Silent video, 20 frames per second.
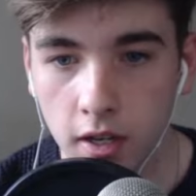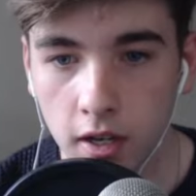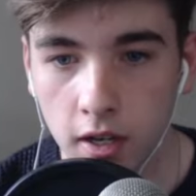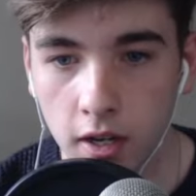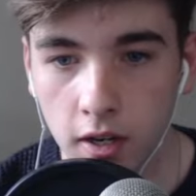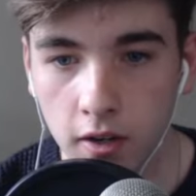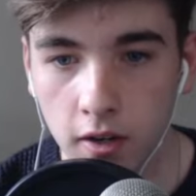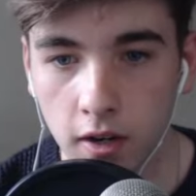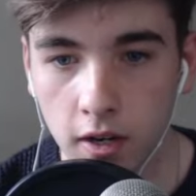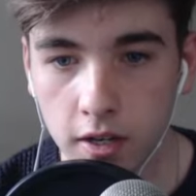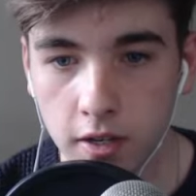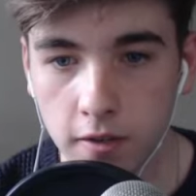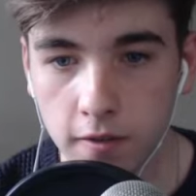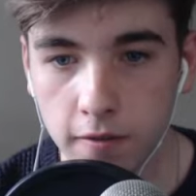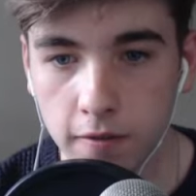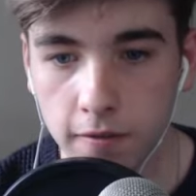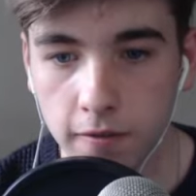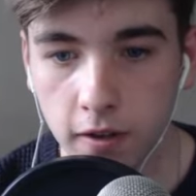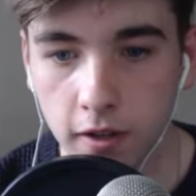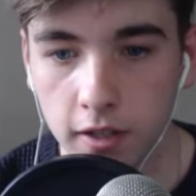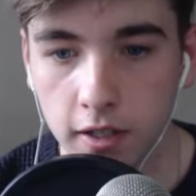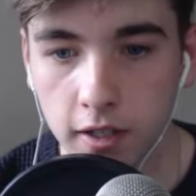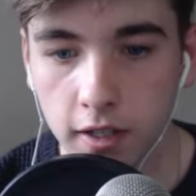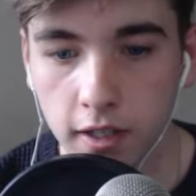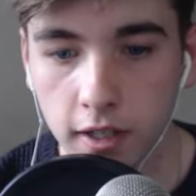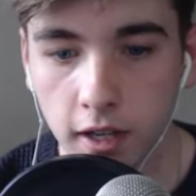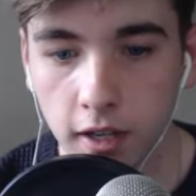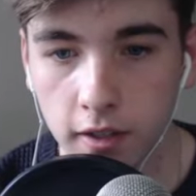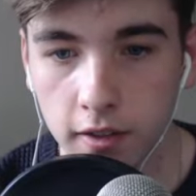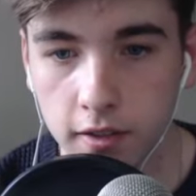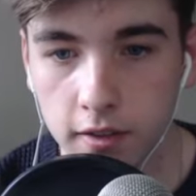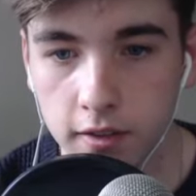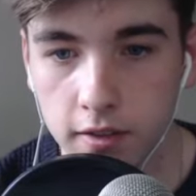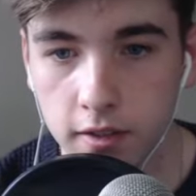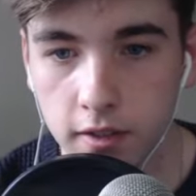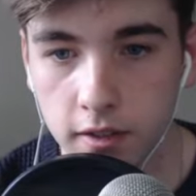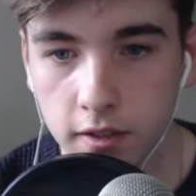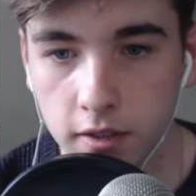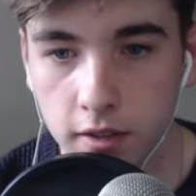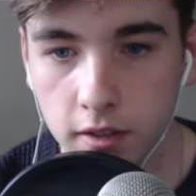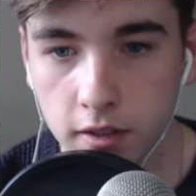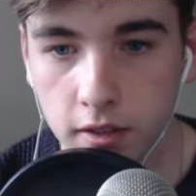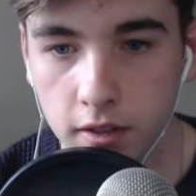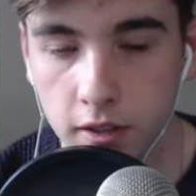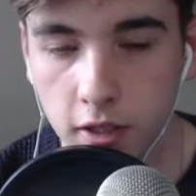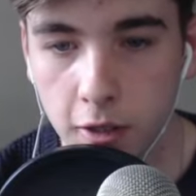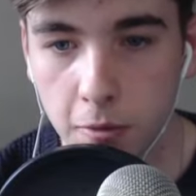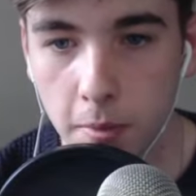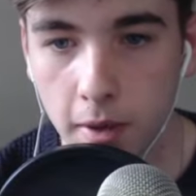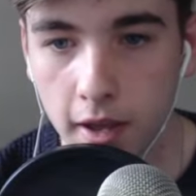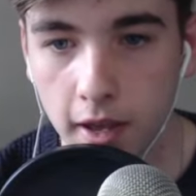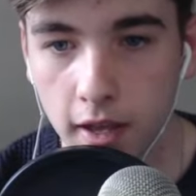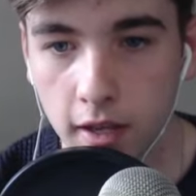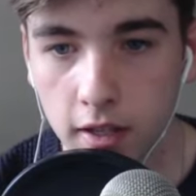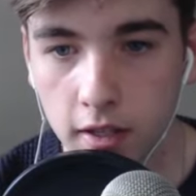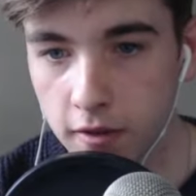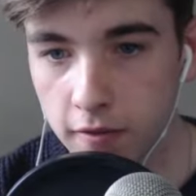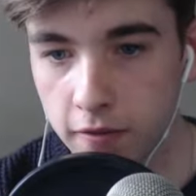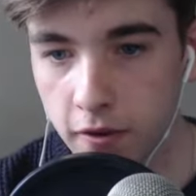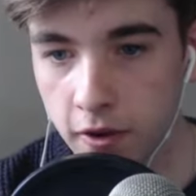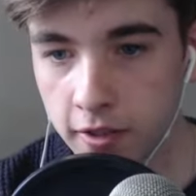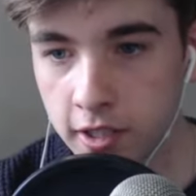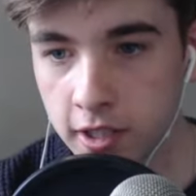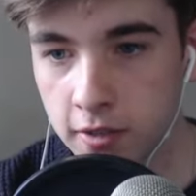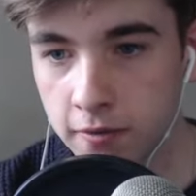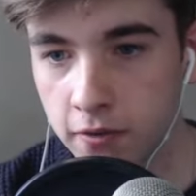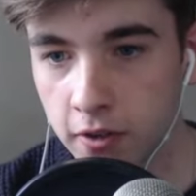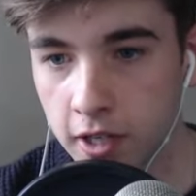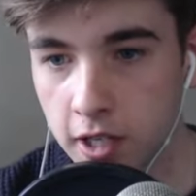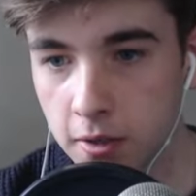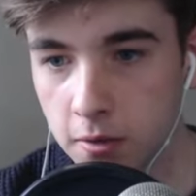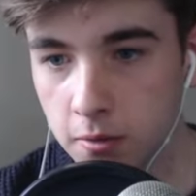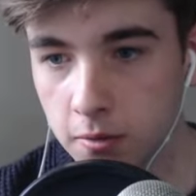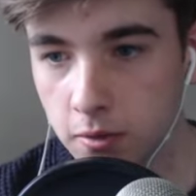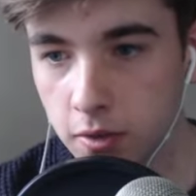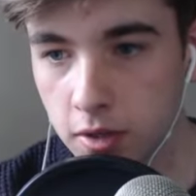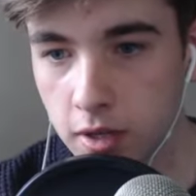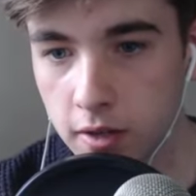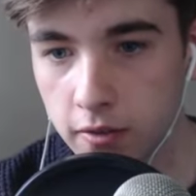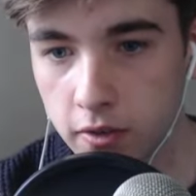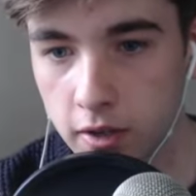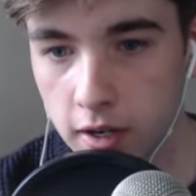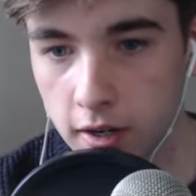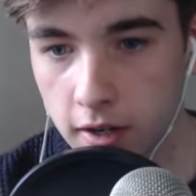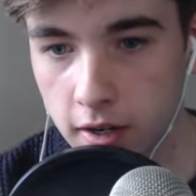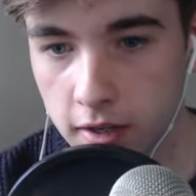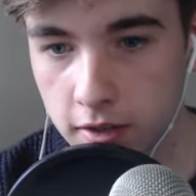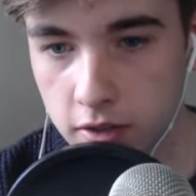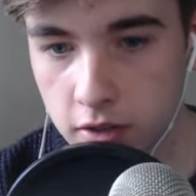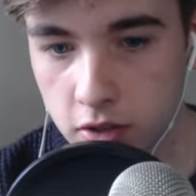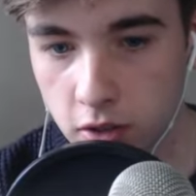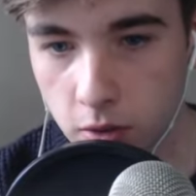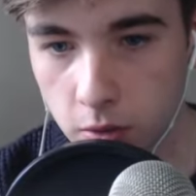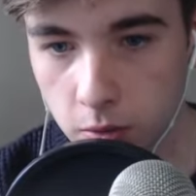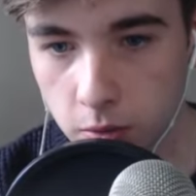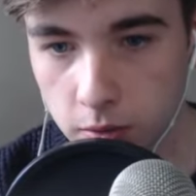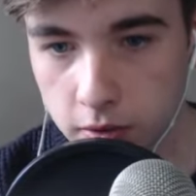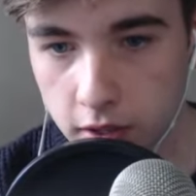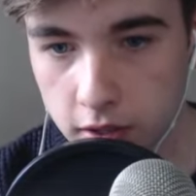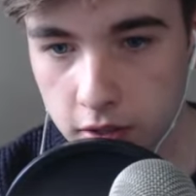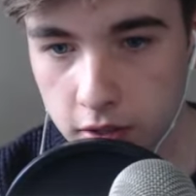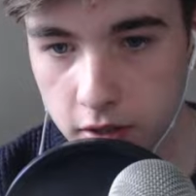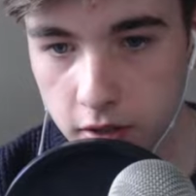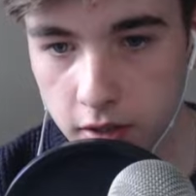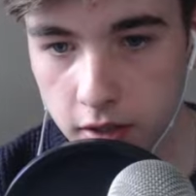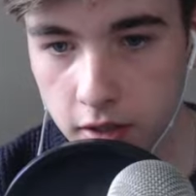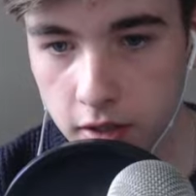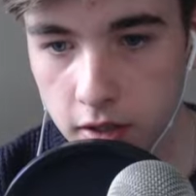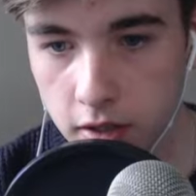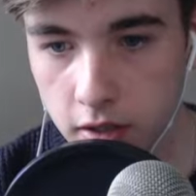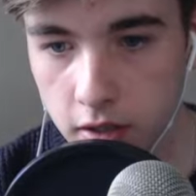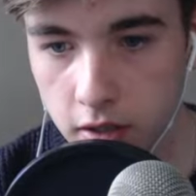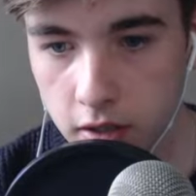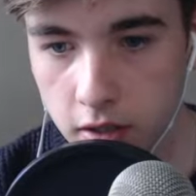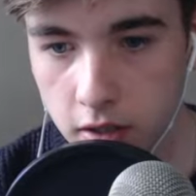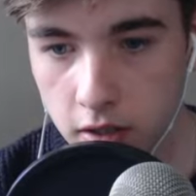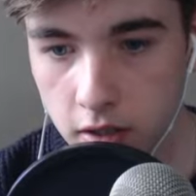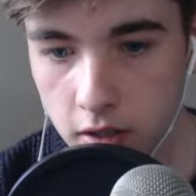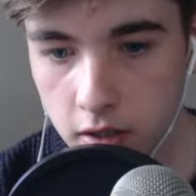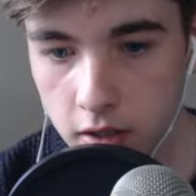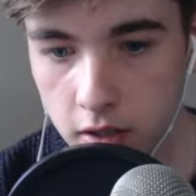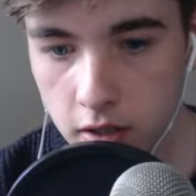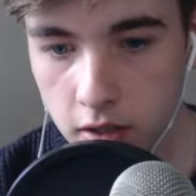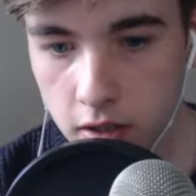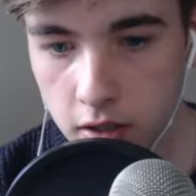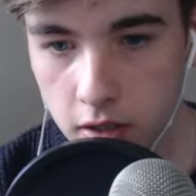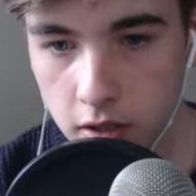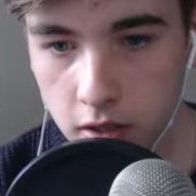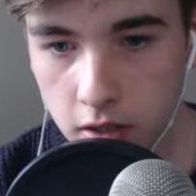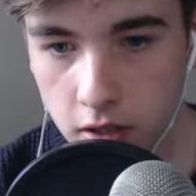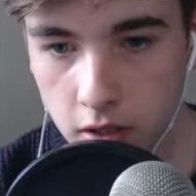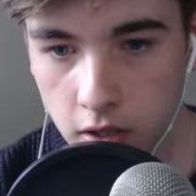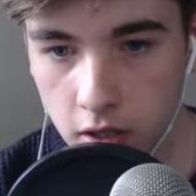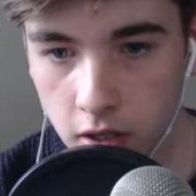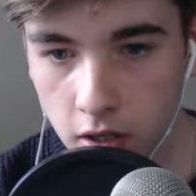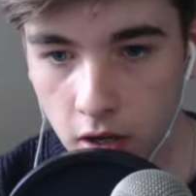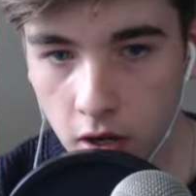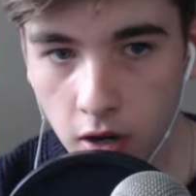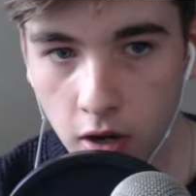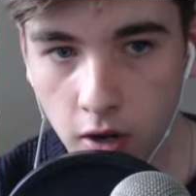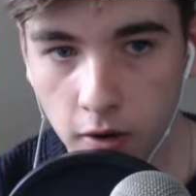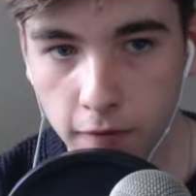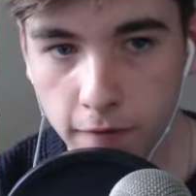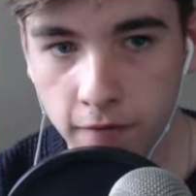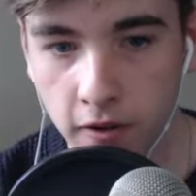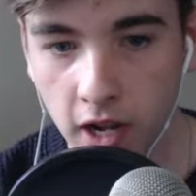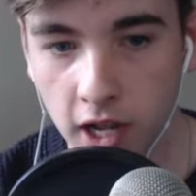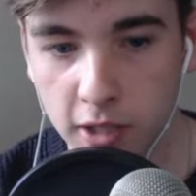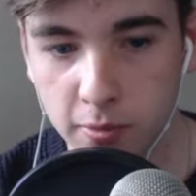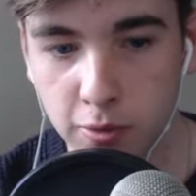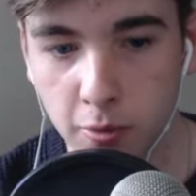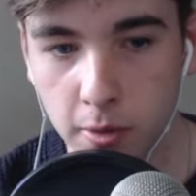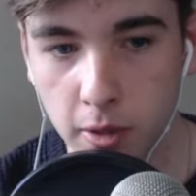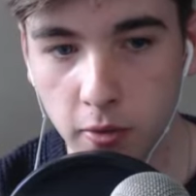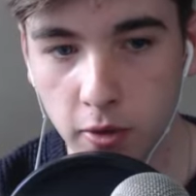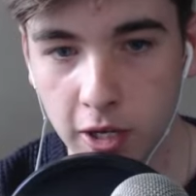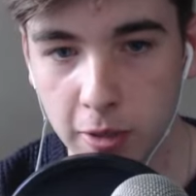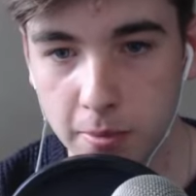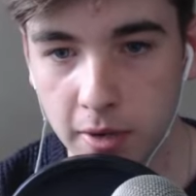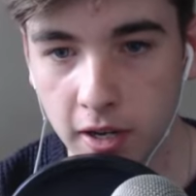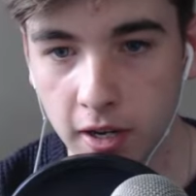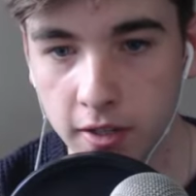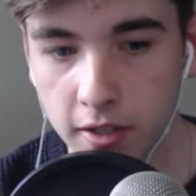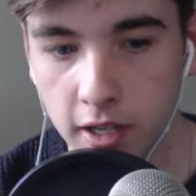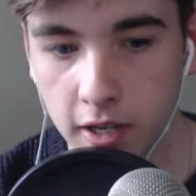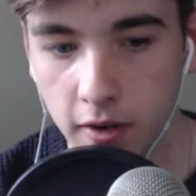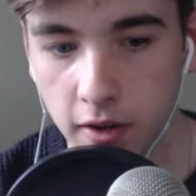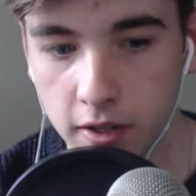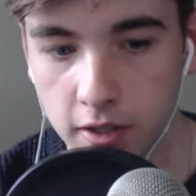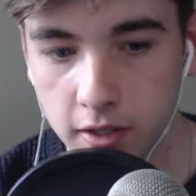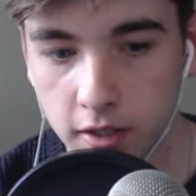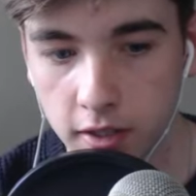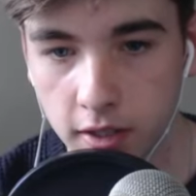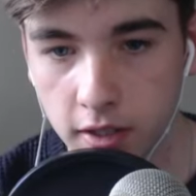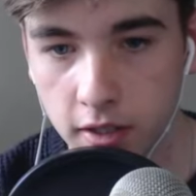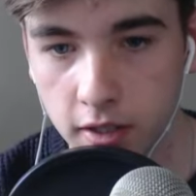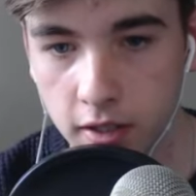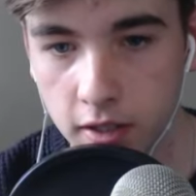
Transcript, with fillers: Alright, you fucking cunt. Come here. First, let's fucking recover our souls, actually. Oh, fuck, that's probably a really bad idea, actually.